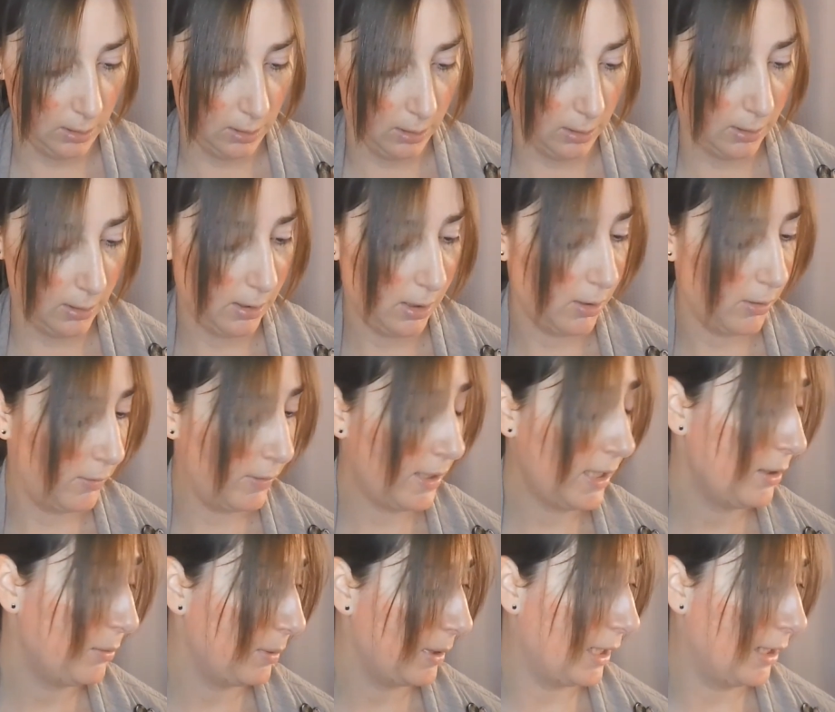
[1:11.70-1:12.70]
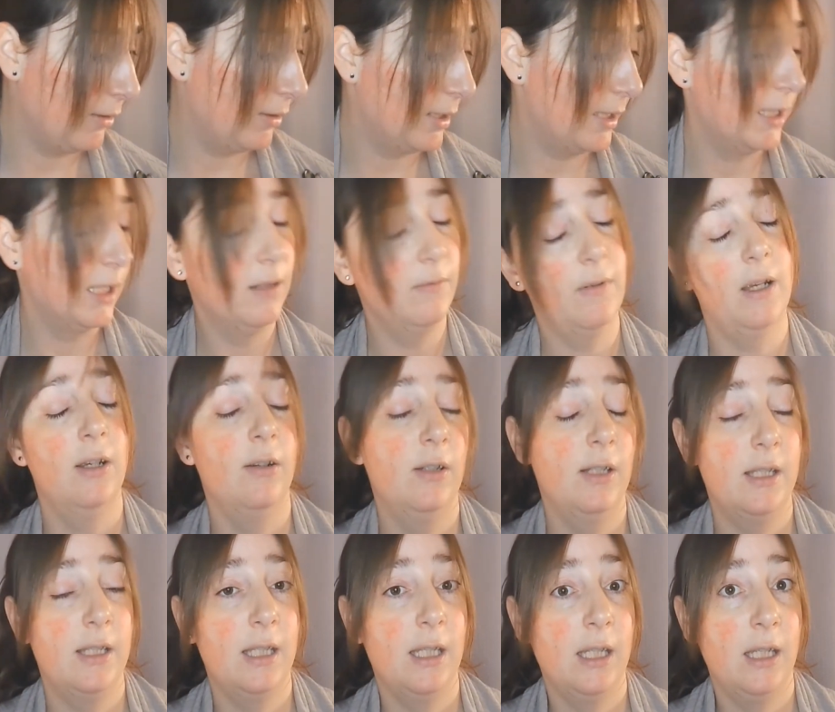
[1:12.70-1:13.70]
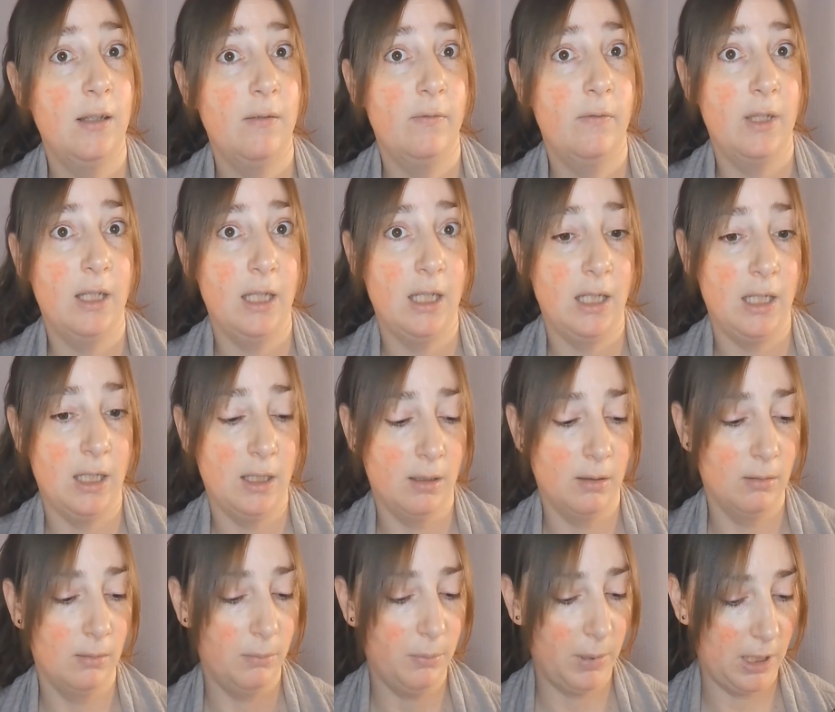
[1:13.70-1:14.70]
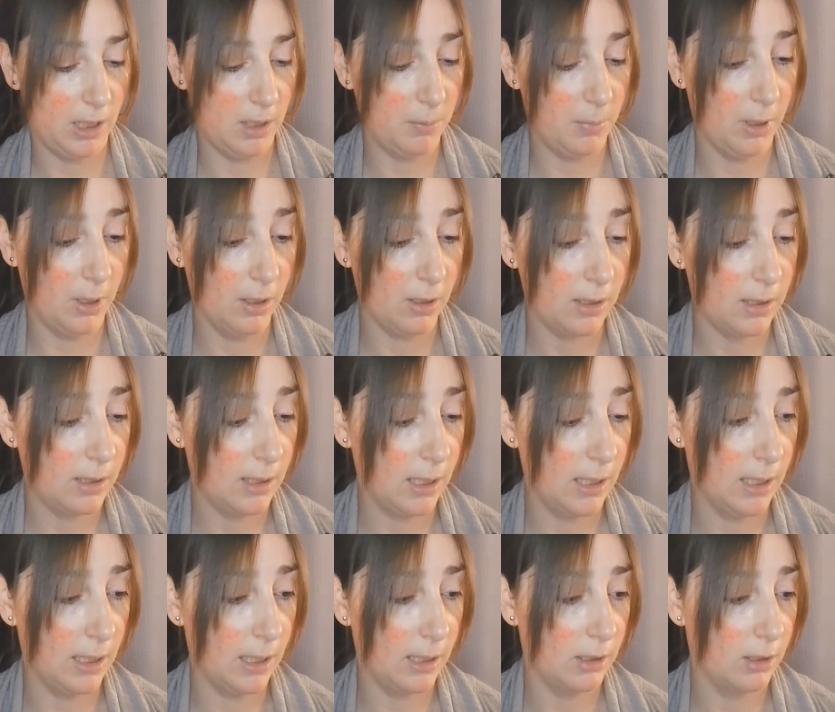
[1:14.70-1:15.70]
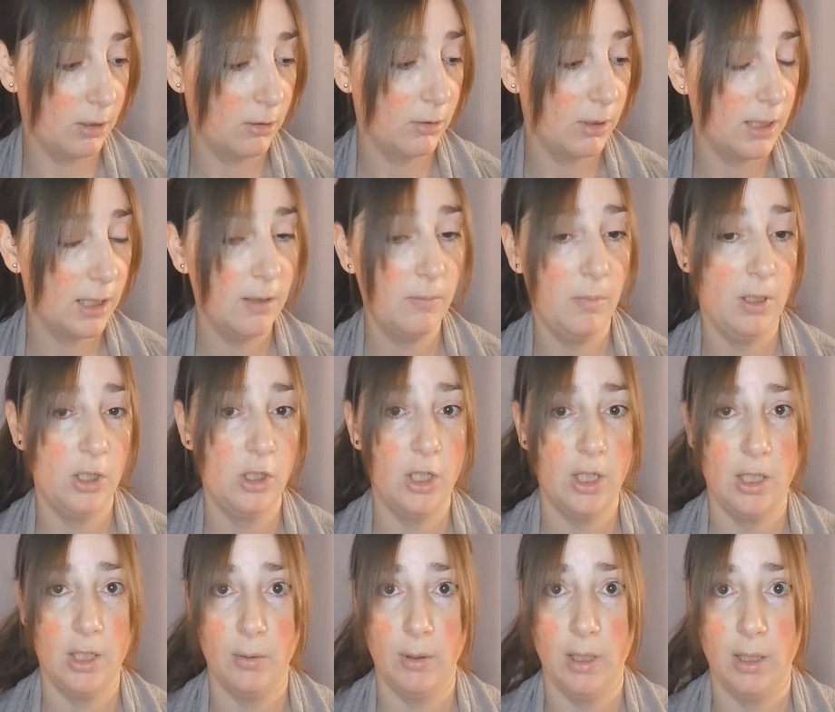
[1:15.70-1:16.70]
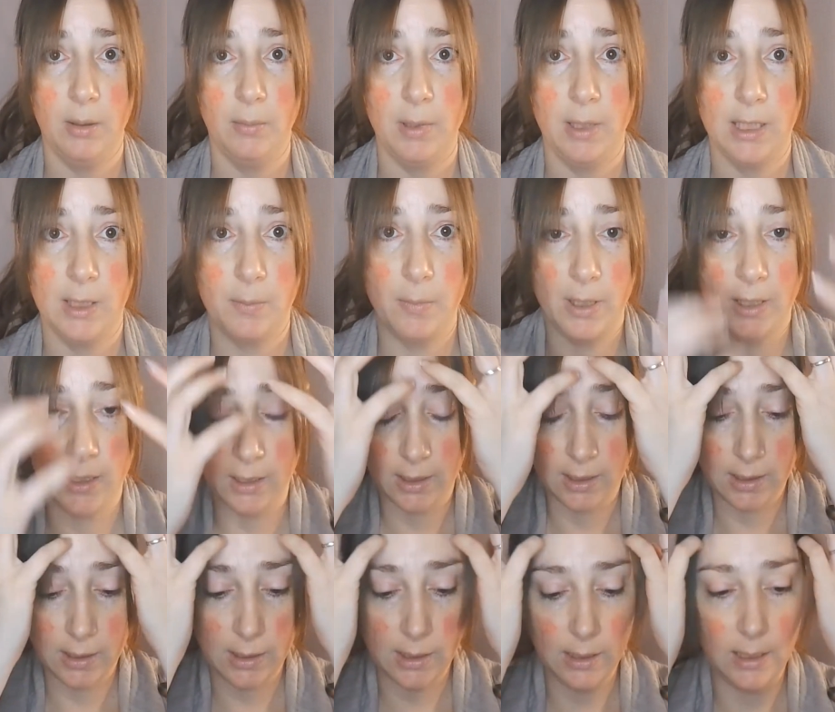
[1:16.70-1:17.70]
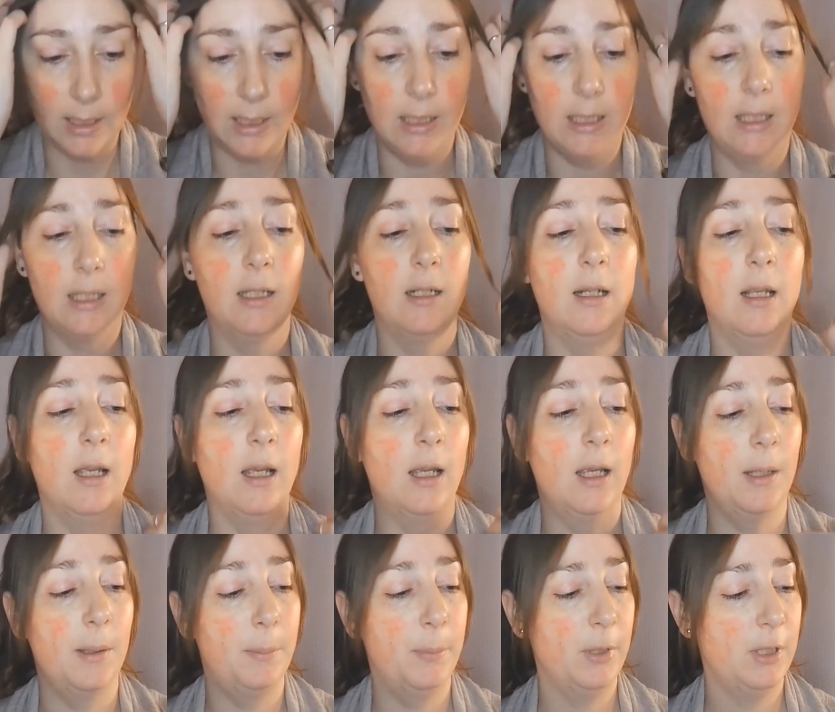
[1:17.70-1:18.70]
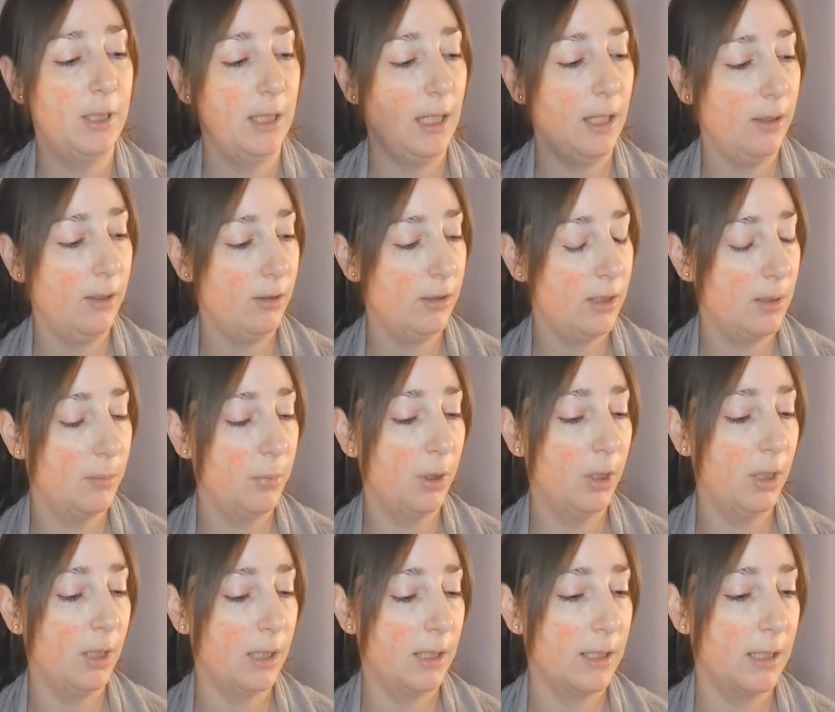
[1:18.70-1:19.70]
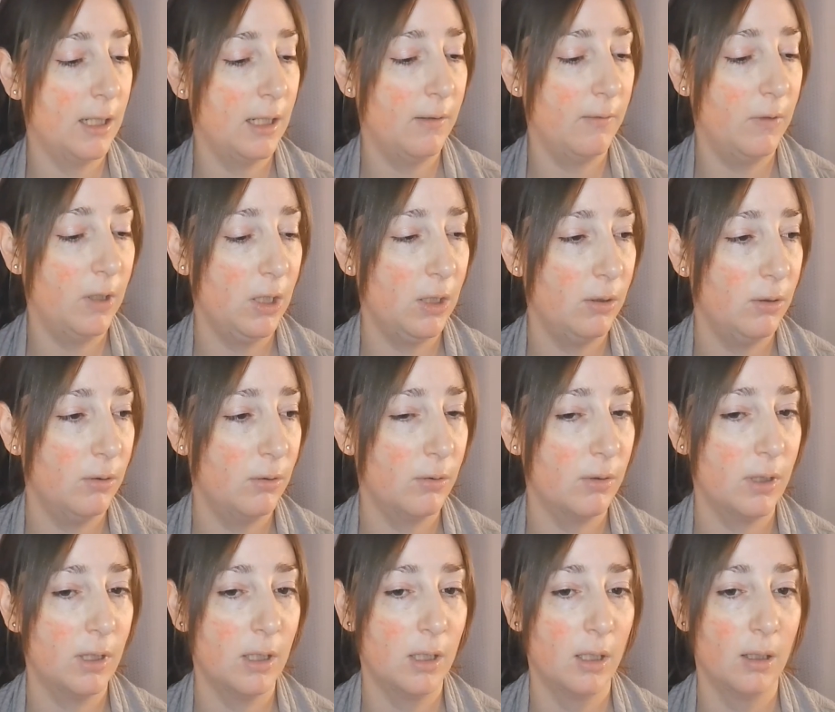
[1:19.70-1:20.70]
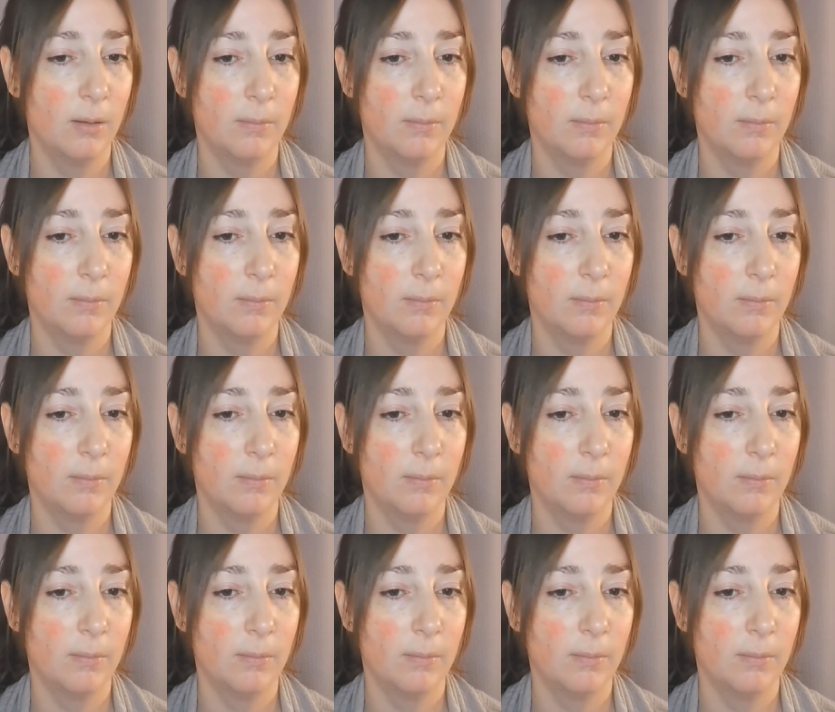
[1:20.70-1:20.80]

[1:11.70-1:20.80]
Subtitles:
So that's what I received. I received the base box, and I just received my January base box, and I put together some products that I've used